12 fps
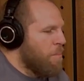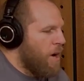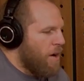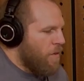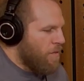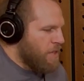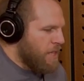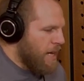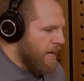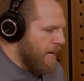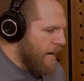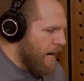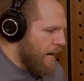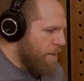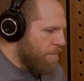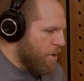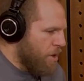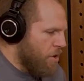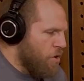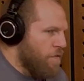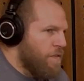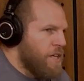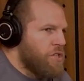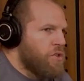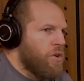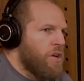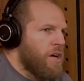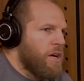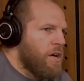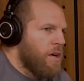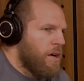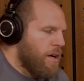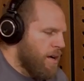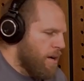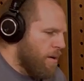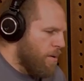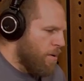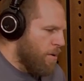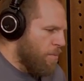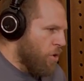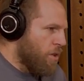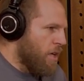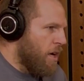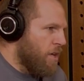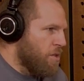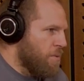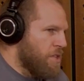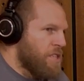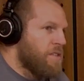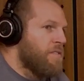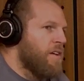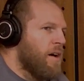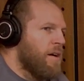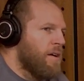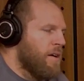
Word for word: But I've obviously, you featured on her the podcast, which is a